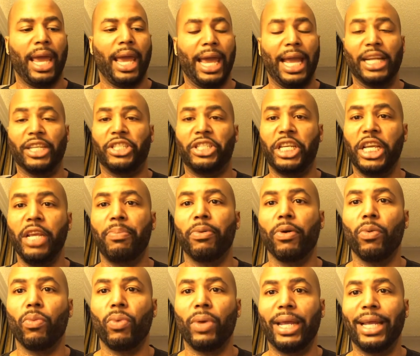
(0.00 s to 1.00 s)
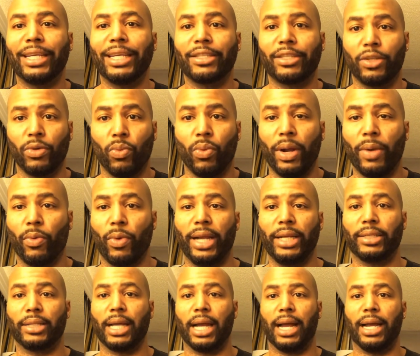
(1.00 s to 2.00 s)
and cheaper wins the
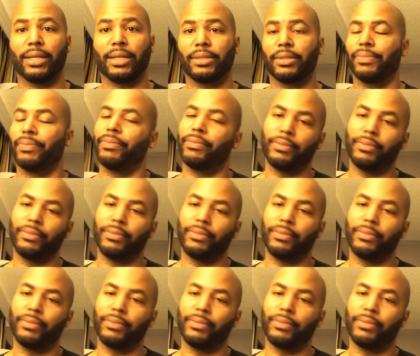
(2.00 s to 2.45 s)
race, guys,